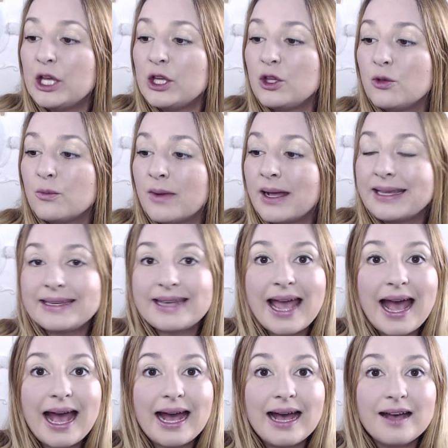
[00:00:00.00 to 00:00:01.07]
You might
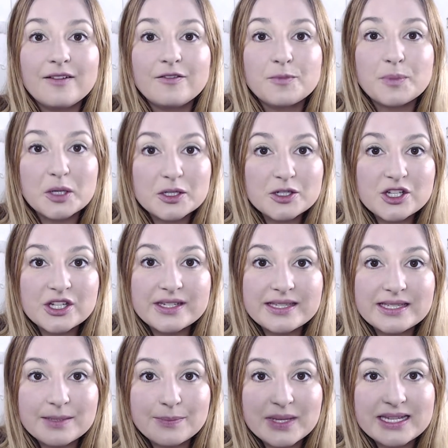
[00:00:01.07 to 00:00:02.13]
have
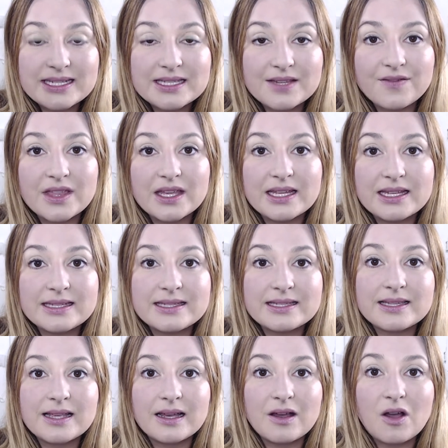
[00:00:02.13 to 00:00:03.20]
purchased a piece of
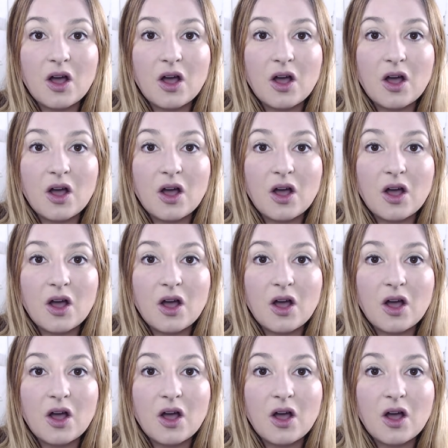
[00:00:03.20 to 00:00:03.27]
this uh,